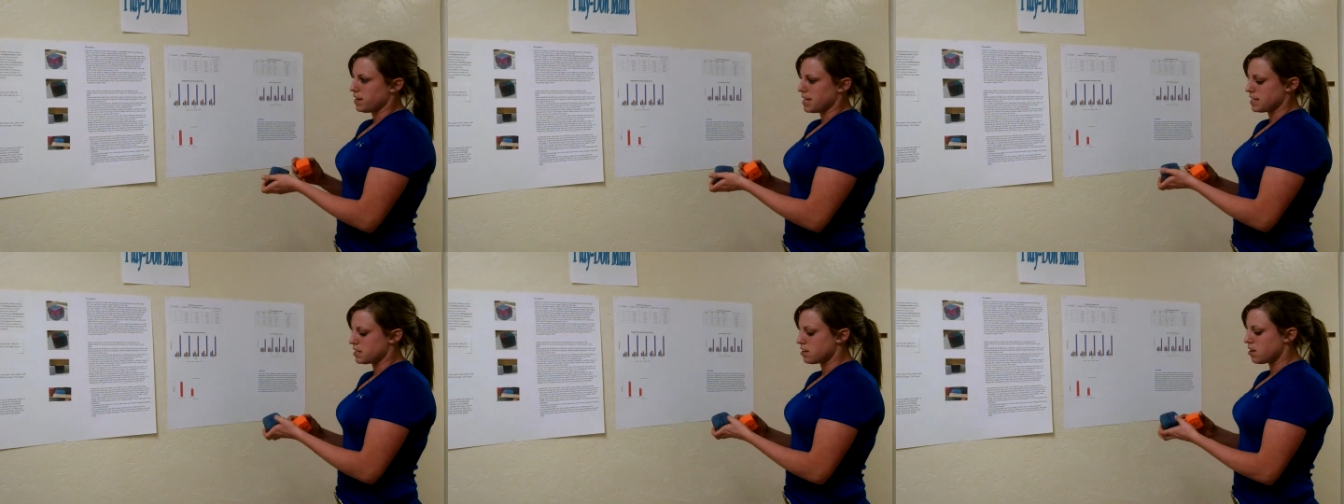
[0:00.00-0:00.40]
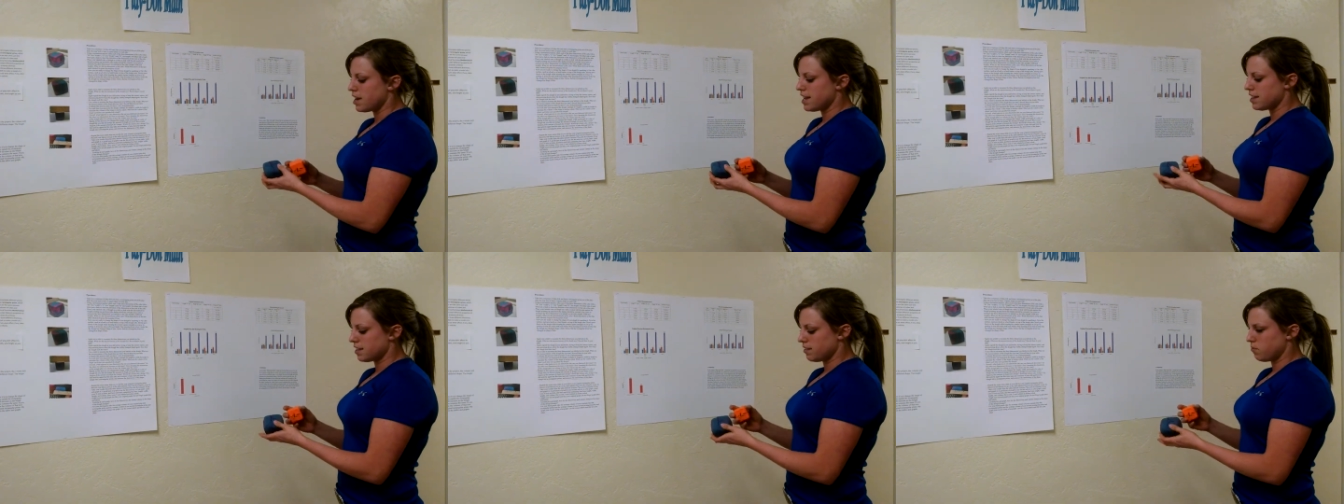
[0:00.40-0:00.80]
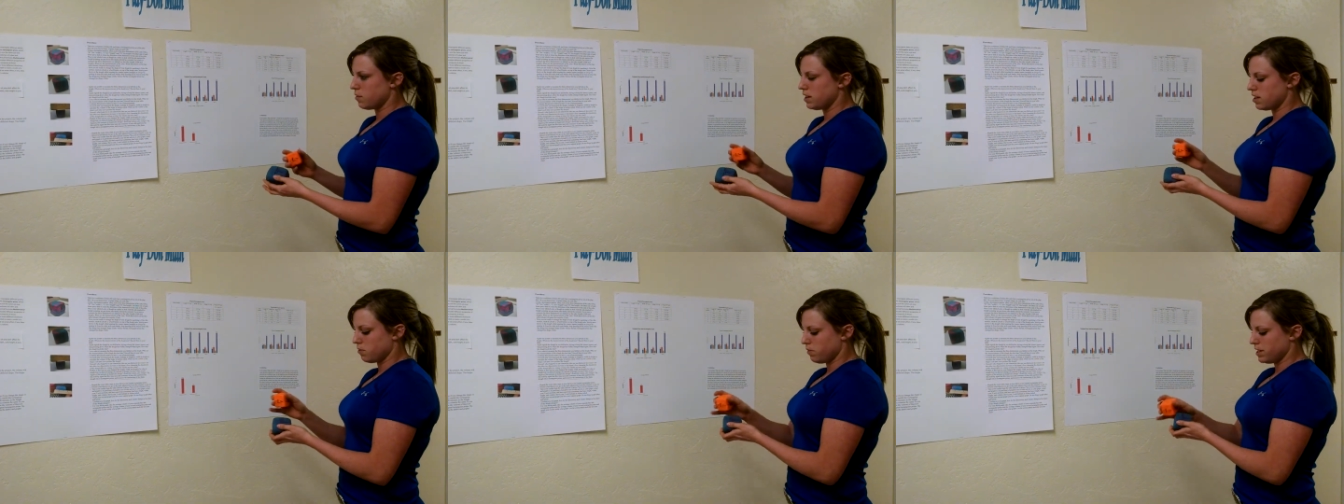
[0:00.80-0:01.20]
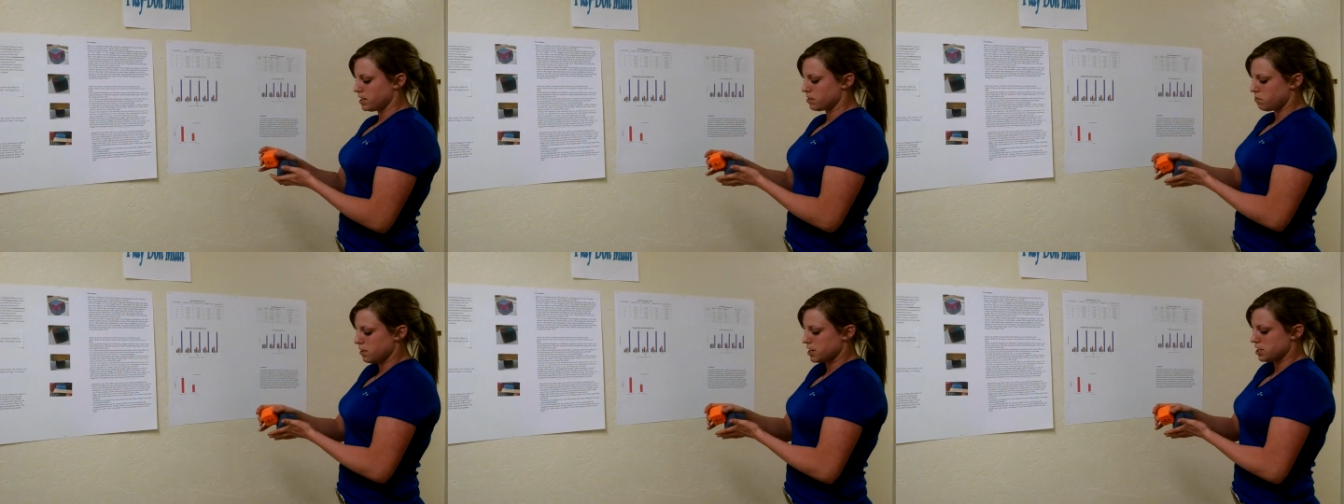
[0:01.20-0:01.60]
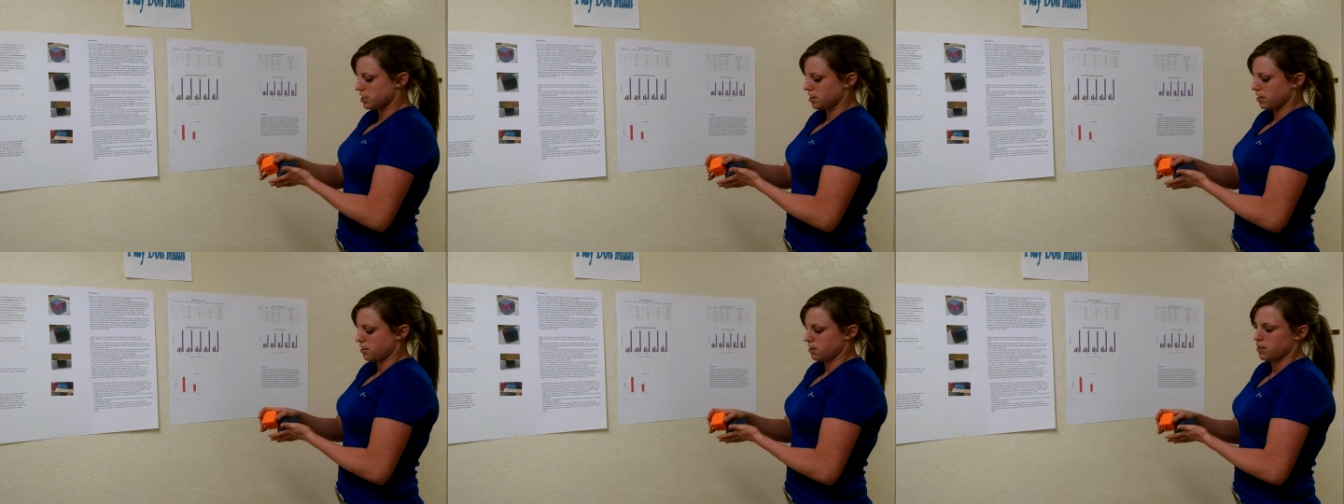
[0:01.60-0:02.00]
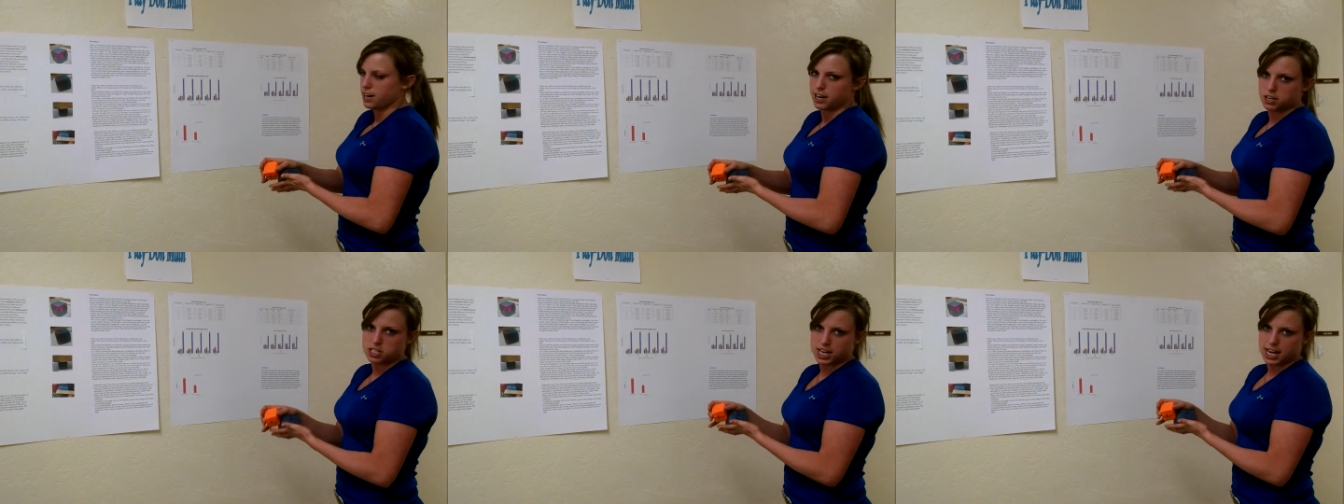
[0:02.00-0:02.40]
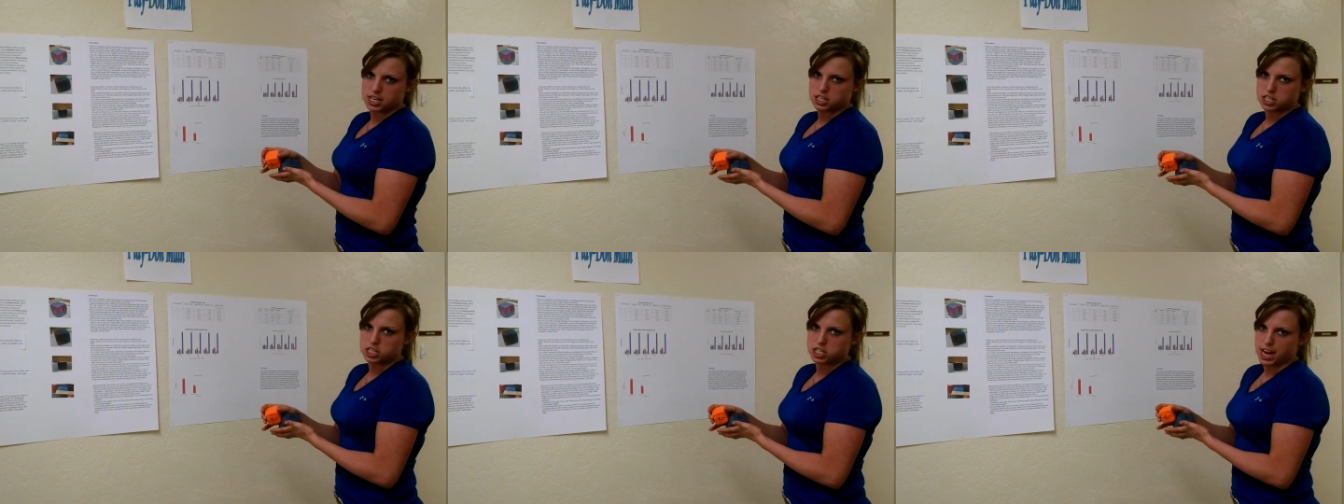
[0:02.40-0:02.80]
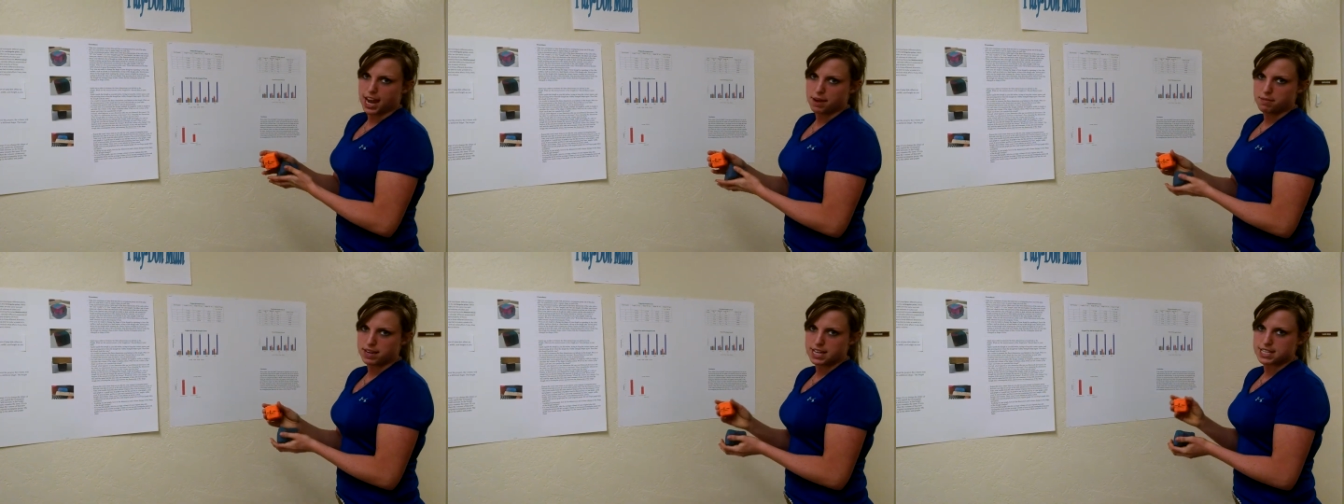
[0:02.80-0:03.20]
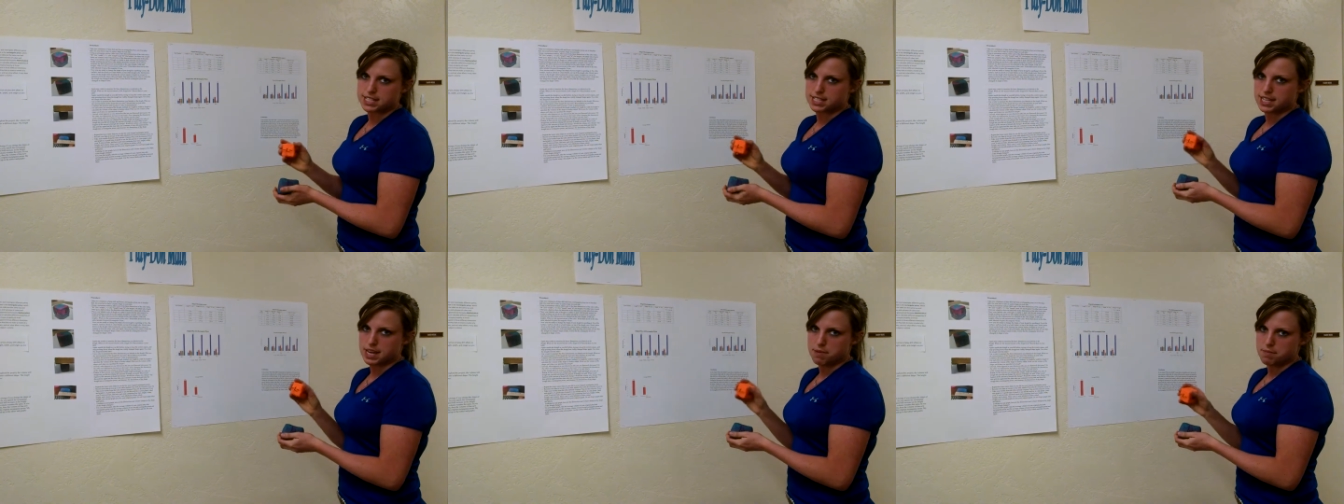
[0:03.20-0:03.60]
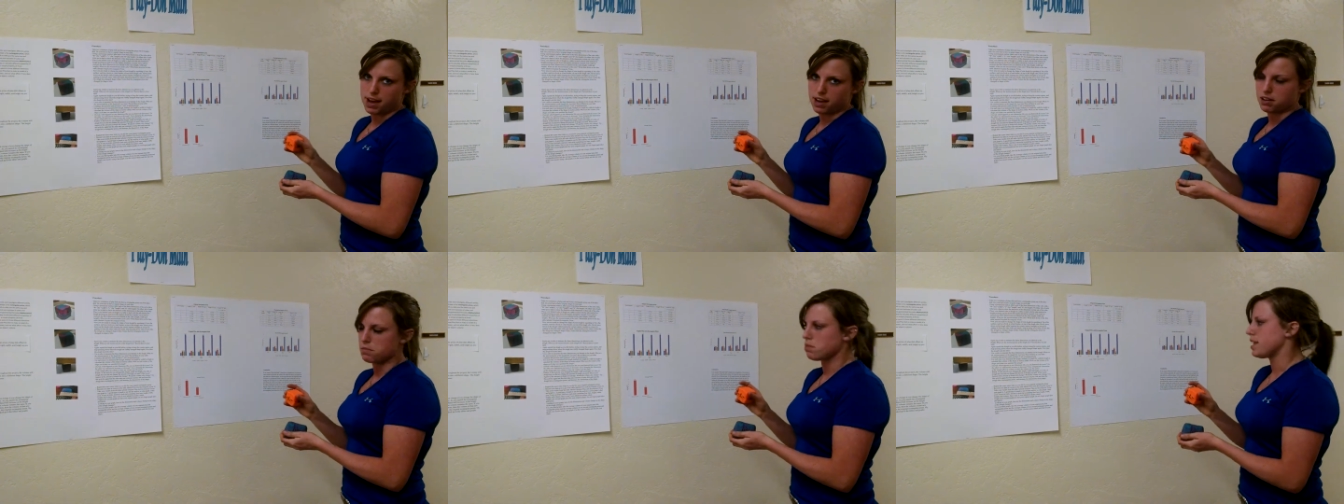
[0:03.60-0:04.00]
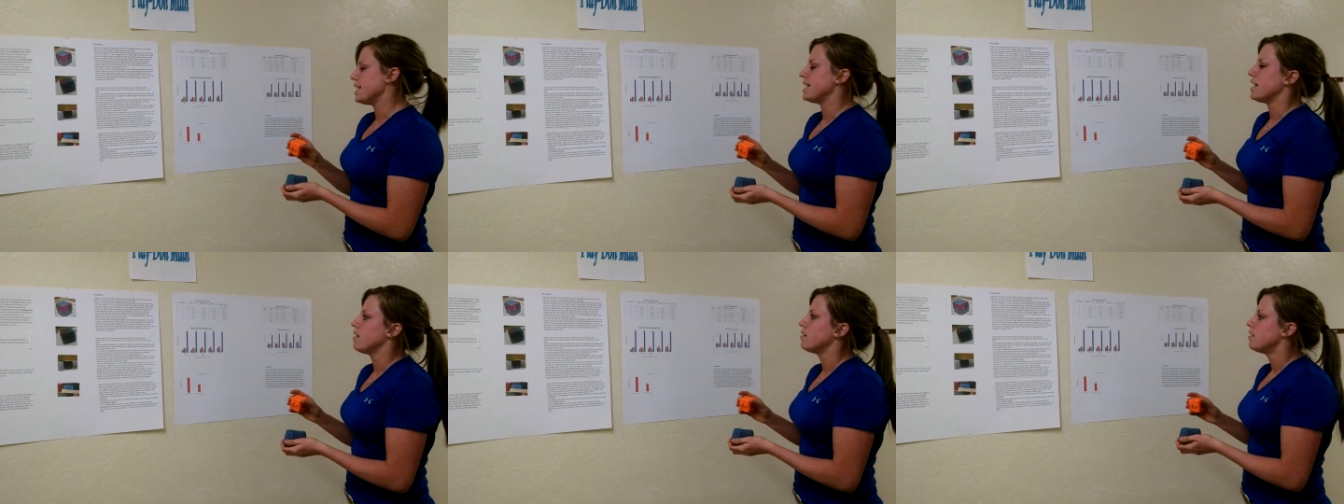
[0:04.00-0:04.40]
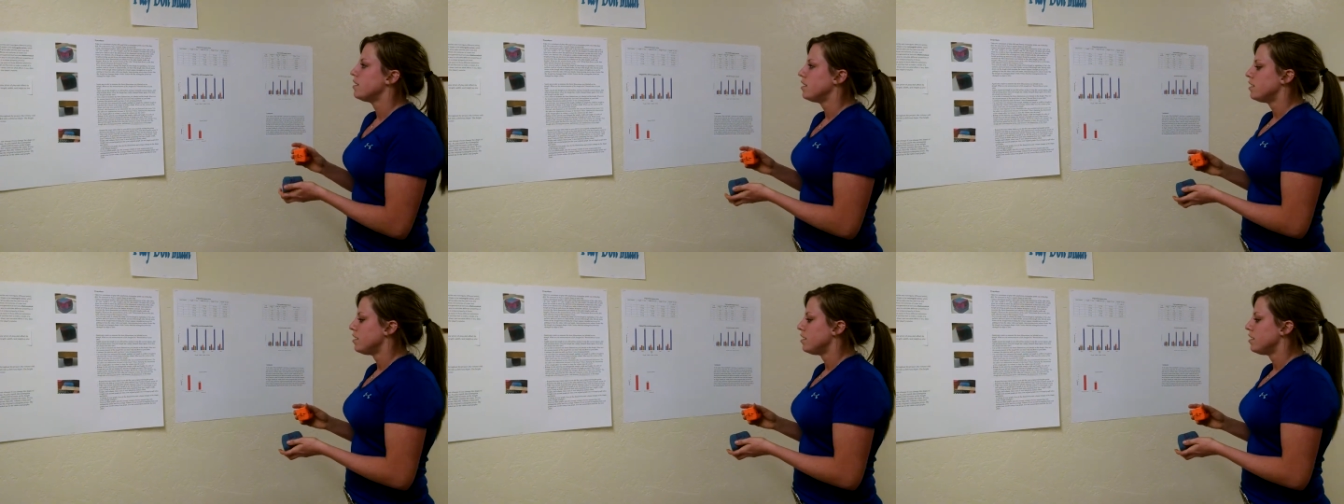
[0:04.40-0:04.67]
It's not whether we squish it or not, or change the shape, it's the amount of Play-Doh.